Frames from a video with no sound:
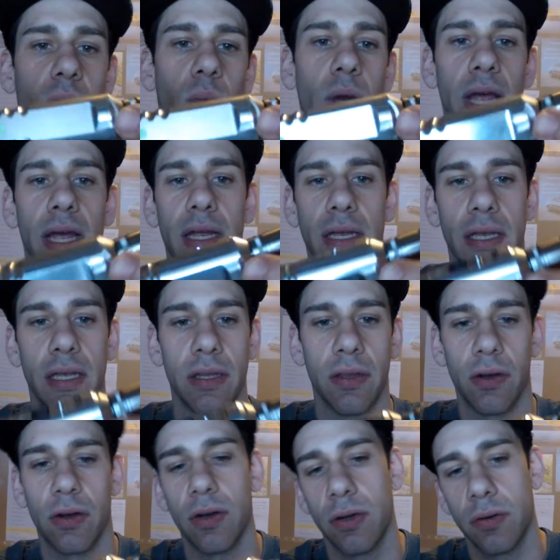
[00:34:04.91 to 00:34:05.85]
away
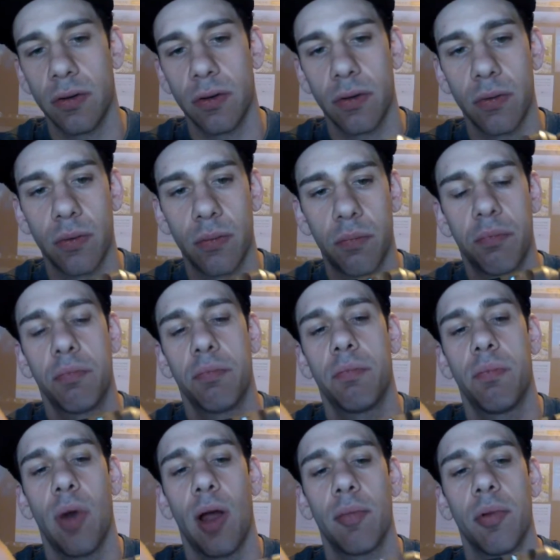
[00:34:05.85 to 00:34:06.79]
either.
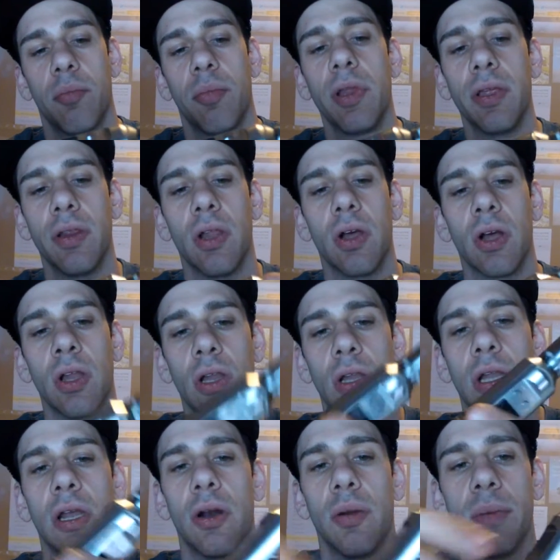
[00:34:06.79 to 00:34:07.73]
Probably look a
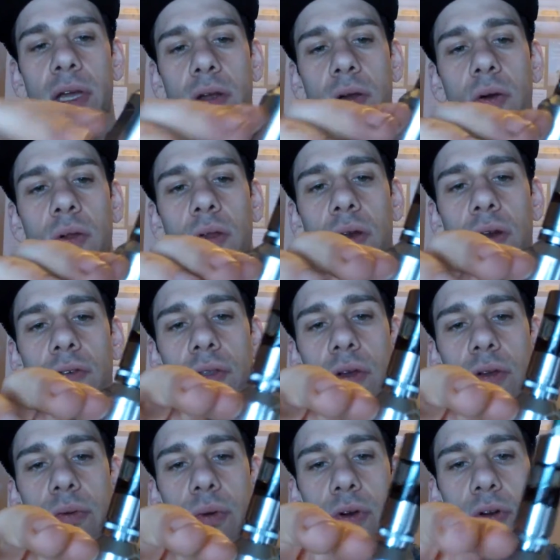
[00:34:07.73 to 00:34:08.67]
little bit cooler if
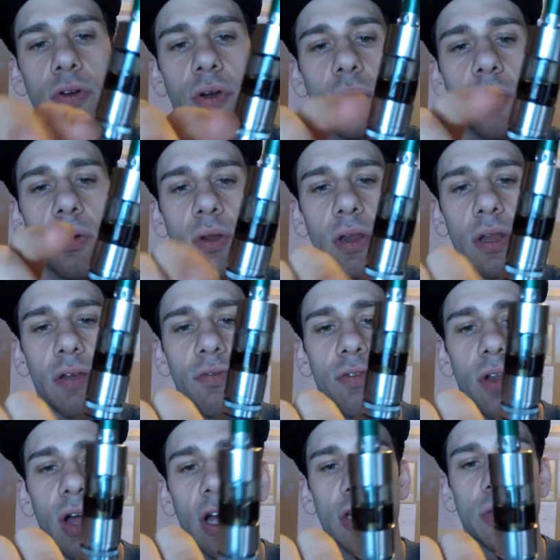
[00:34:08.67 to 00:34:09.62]
those were totally
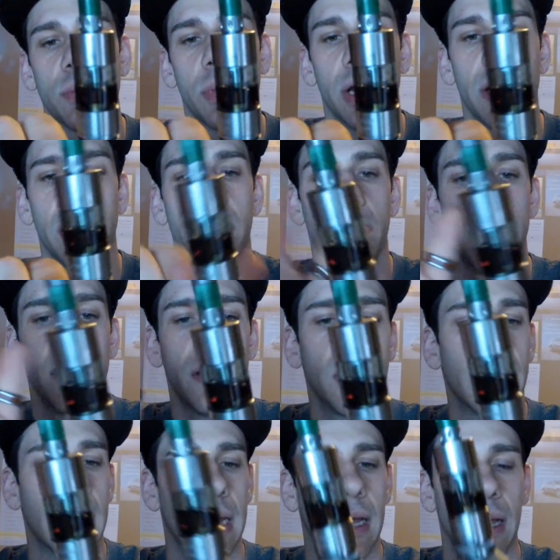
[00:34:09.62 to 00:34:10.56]
flush, but
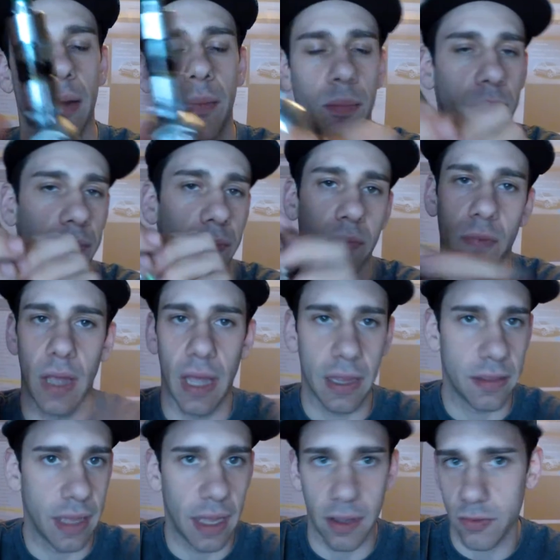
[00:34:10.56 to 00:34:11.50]

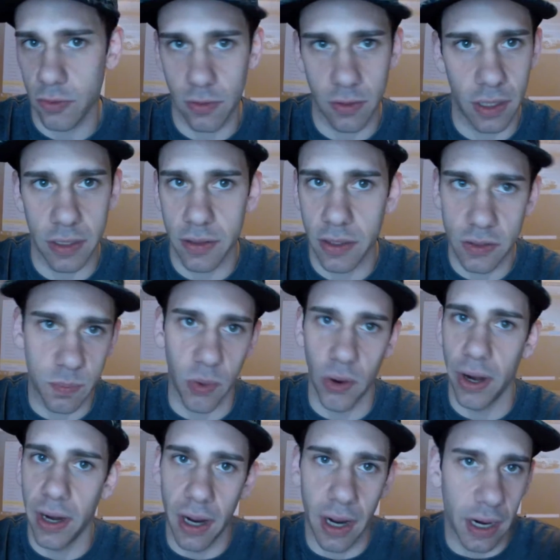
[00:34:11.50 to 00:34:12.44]
at this
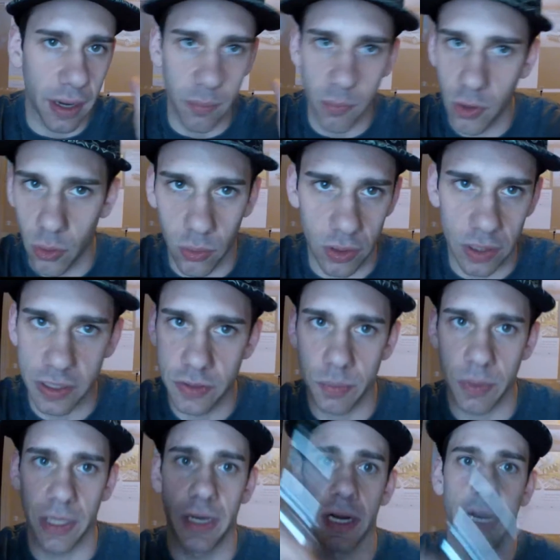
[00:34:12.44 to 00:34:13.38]
point I am totally
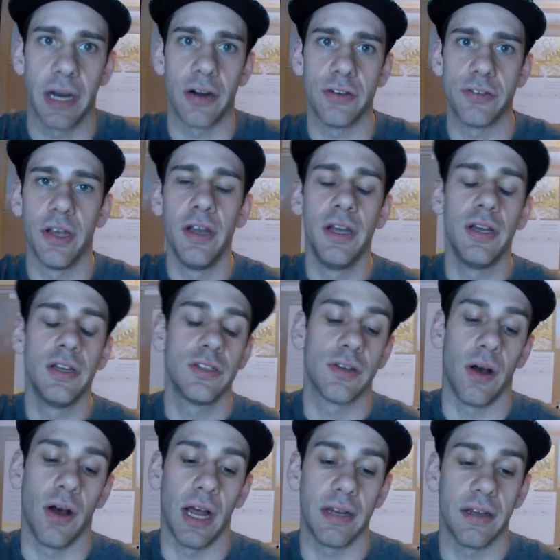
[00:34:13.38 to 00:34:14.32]
splitting hairs,
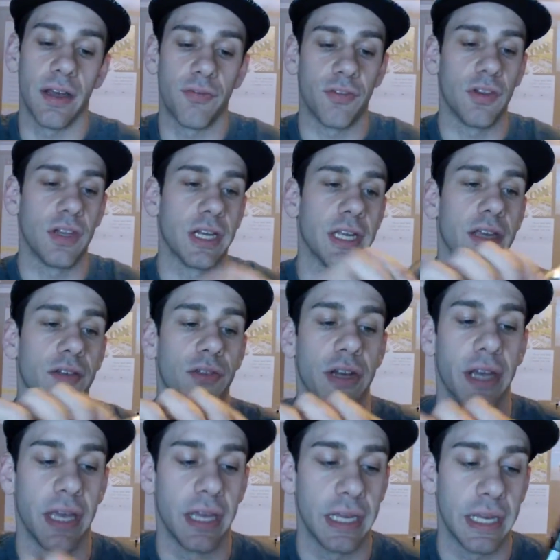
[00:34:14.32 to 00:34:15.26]
so I definitely give
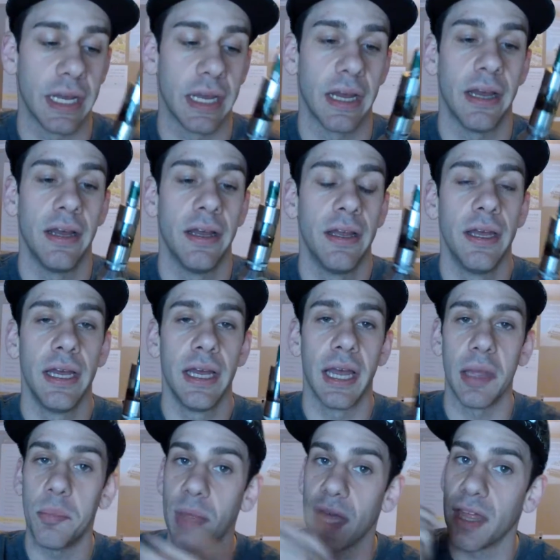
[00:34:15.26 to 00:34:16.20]
it a
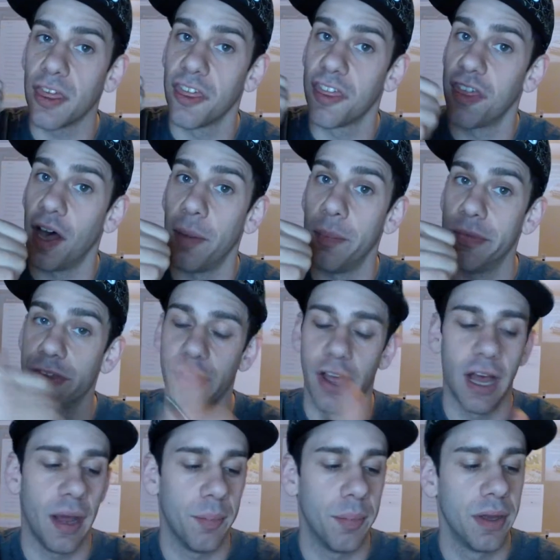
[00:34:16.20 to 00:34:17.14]
big thumbs
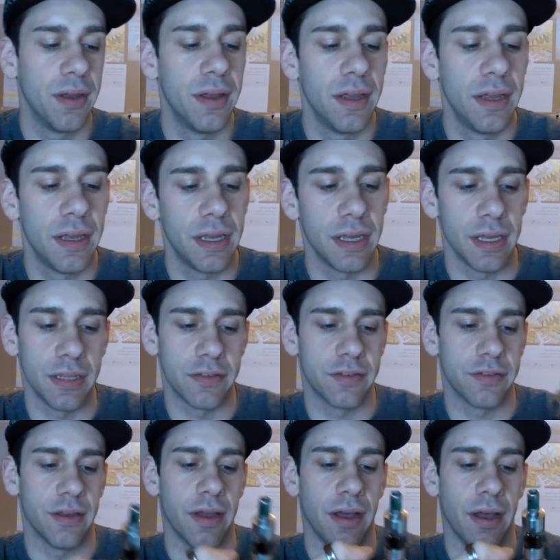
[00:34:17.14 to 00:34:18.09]
up.
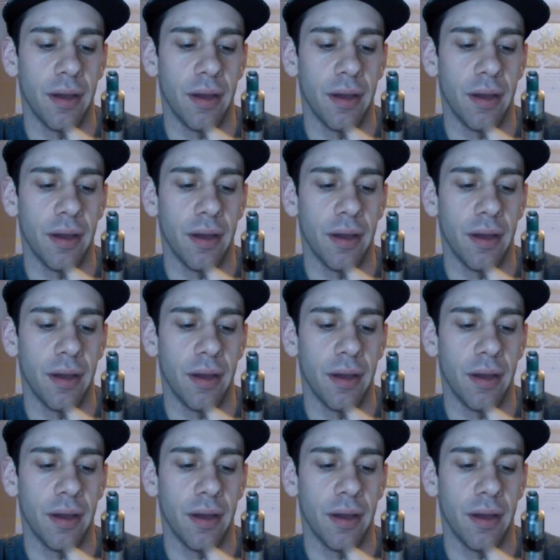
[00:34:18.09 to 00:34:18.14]
It's